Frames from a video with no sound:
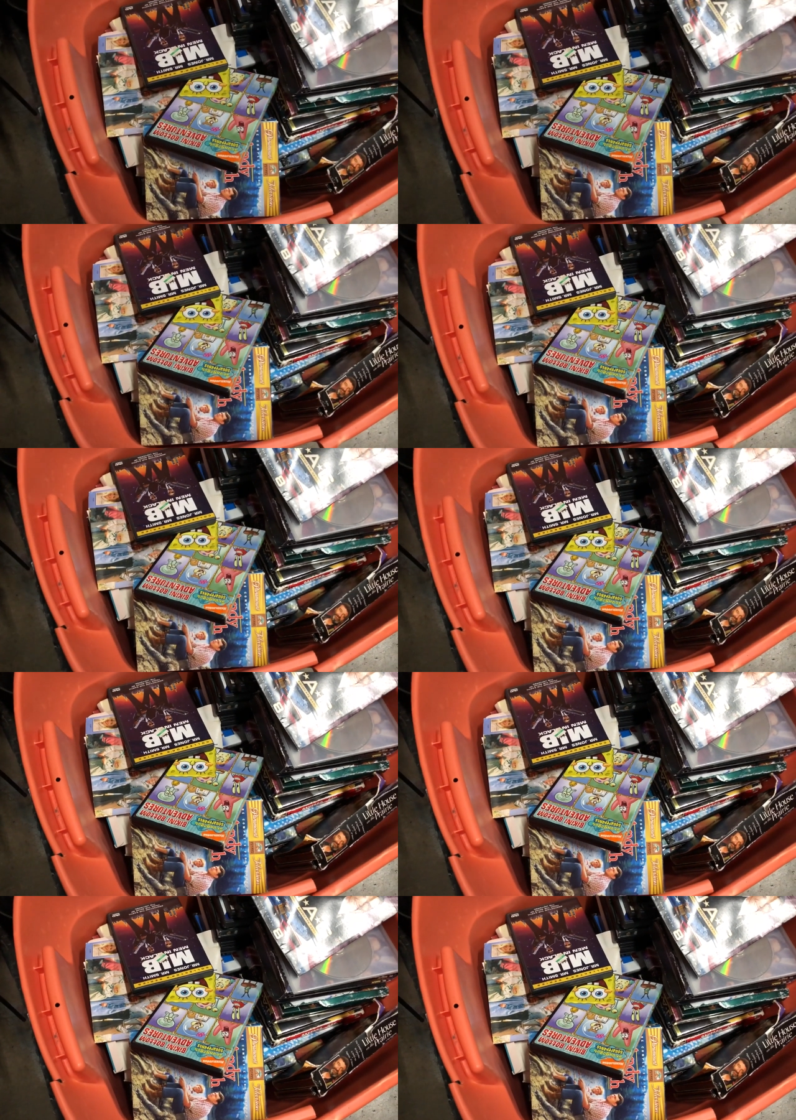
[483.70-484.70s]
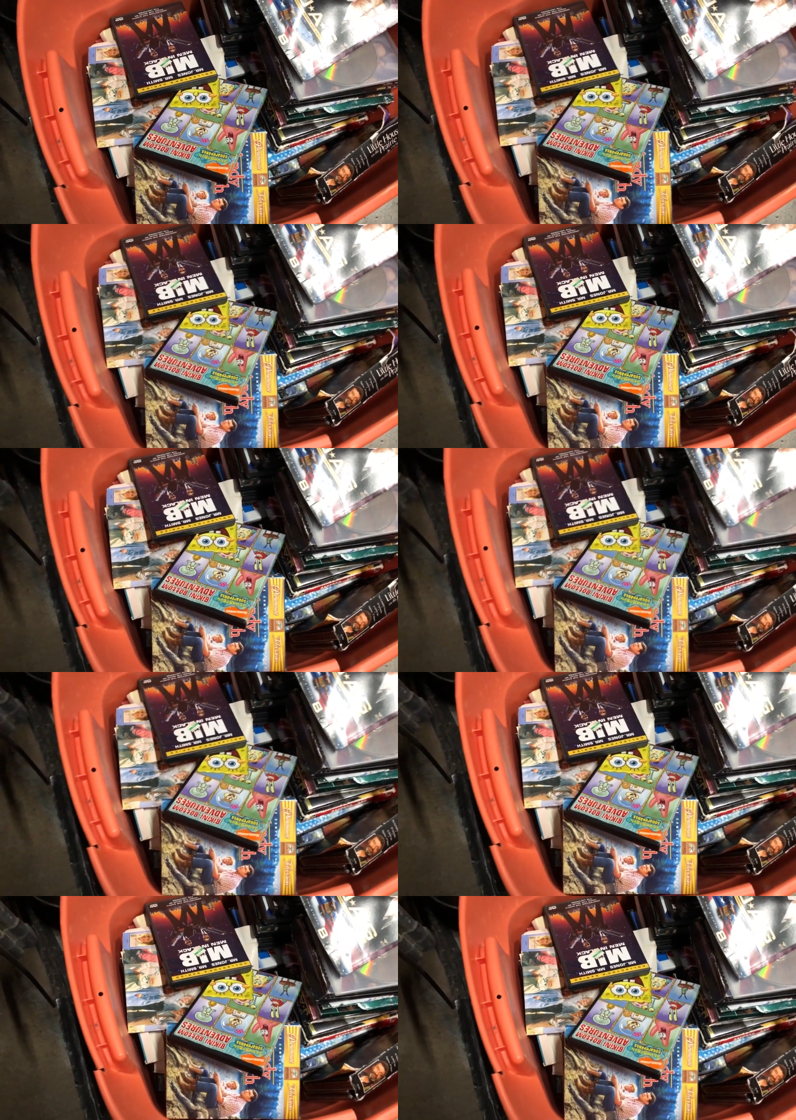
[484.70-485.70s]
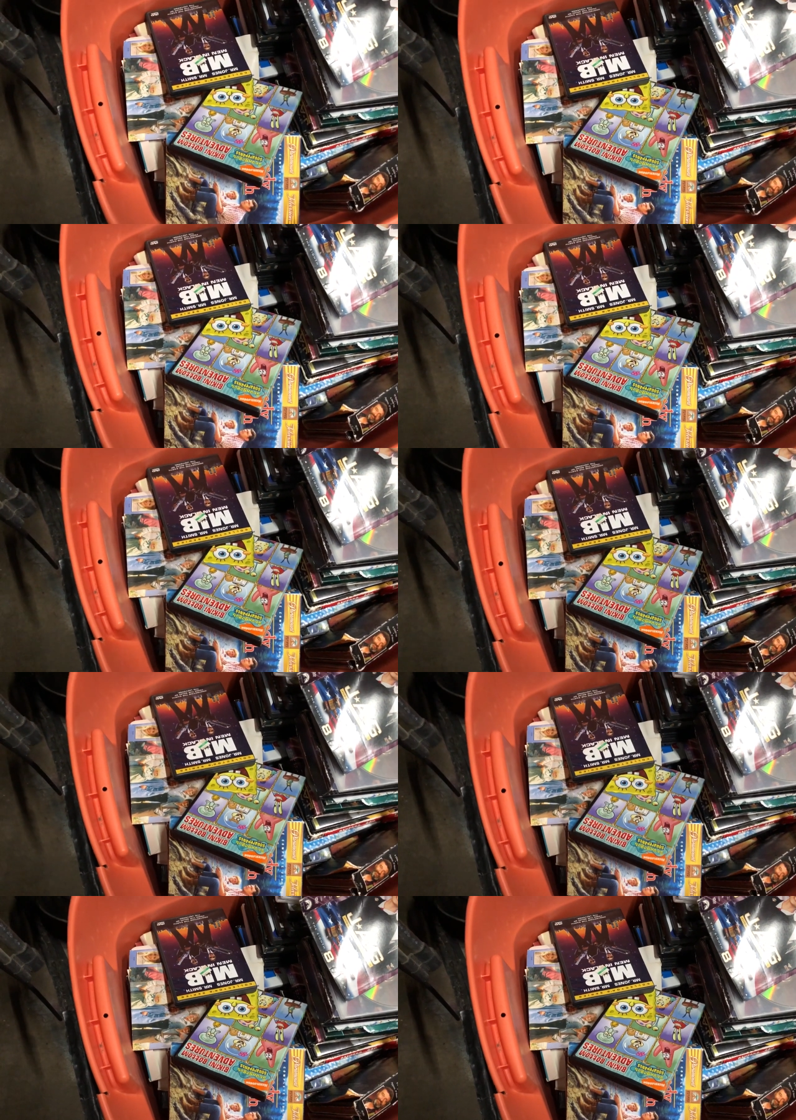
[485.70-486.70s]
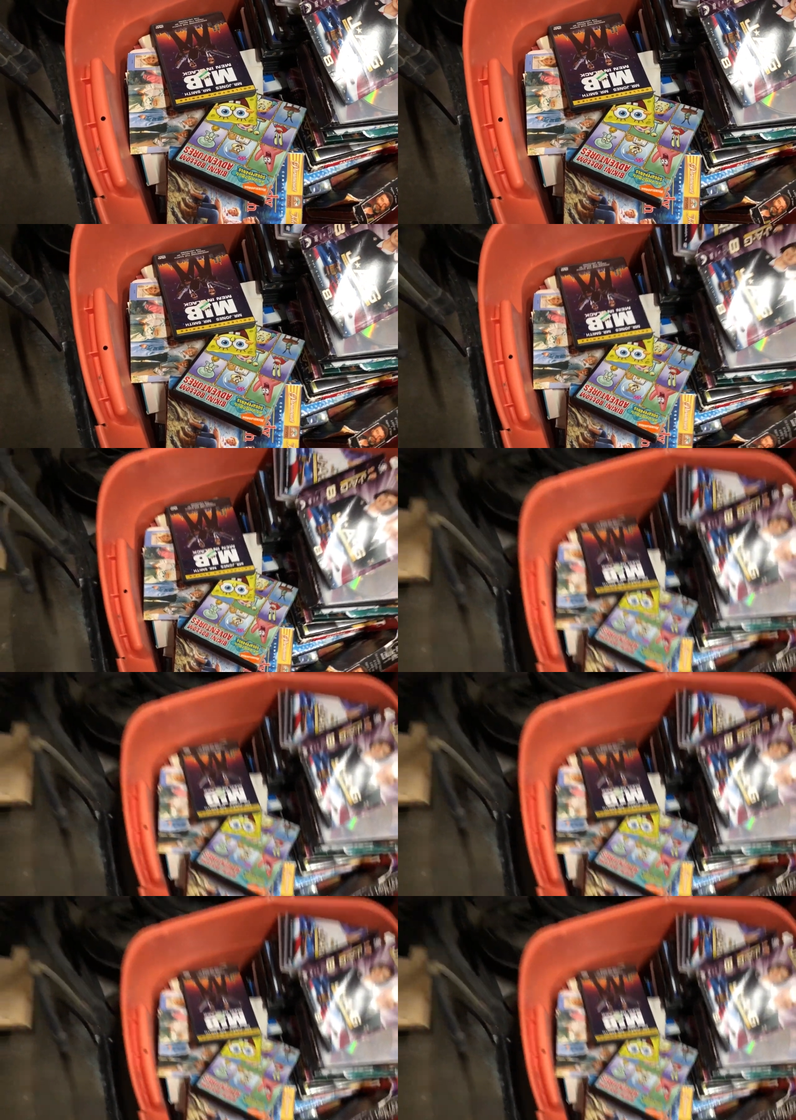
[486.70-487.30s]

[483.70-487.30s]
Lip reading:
Nobody's mouth can be seen.